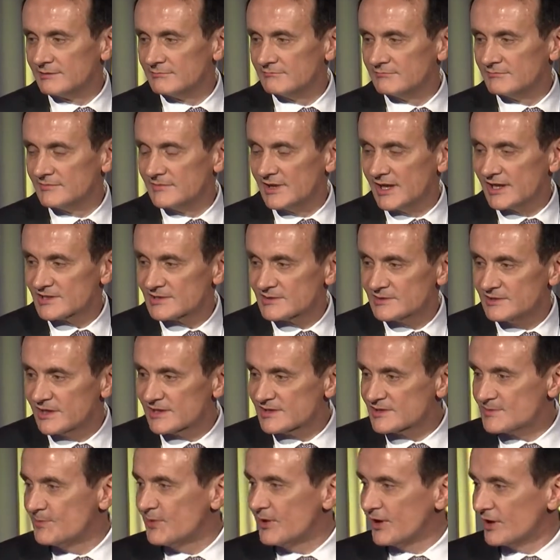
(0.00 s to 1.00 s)
their
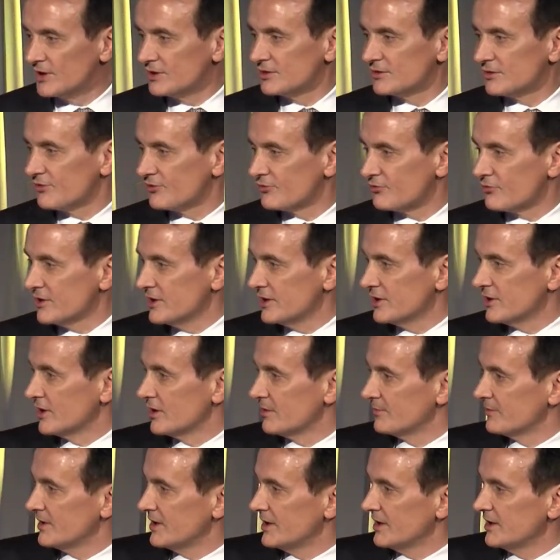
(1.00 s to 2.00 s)
spirit of
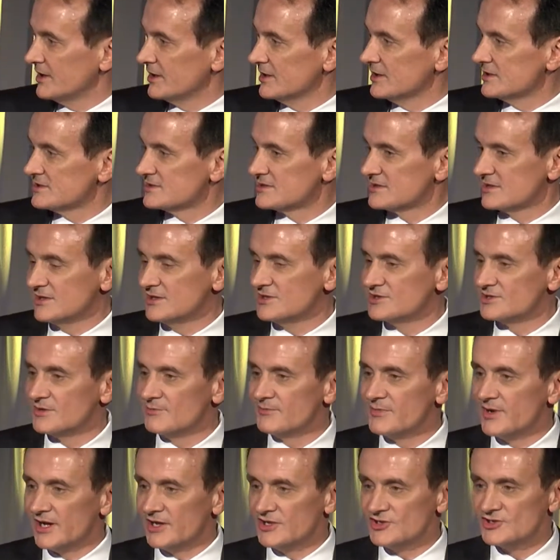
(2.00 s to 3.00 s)
freedom is in
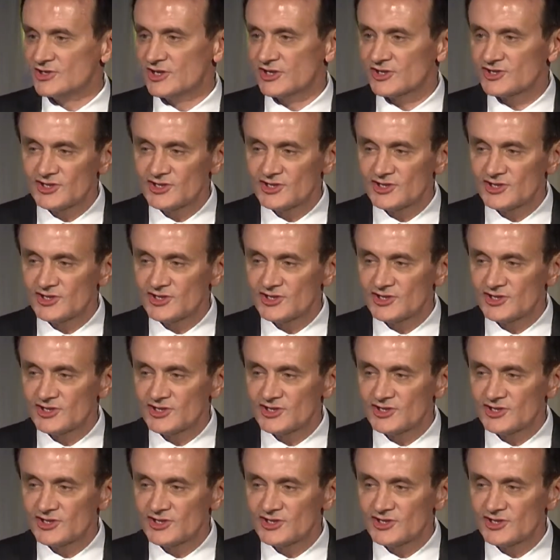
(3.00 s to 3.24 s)
Bahija.